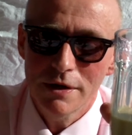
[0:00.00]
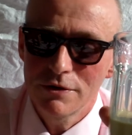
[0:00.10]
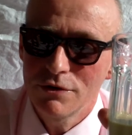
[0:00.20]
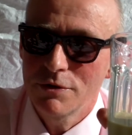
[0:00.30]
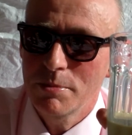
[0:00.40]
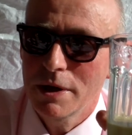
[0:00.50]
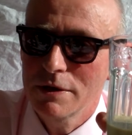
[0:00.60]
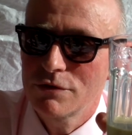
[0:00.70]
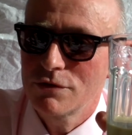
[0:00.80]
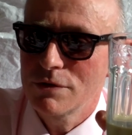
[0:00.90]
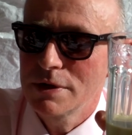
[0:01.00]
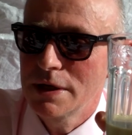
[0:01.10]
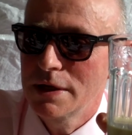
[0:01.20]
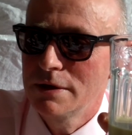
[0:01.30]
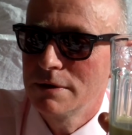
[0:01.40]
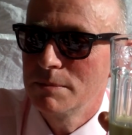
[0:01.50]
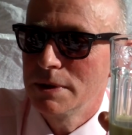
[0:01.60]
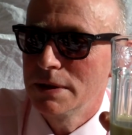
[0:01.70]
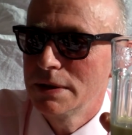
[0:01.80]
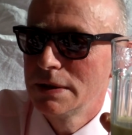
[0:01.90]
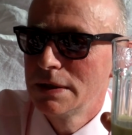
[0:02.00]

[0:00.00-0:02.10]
I can do the pot story later, but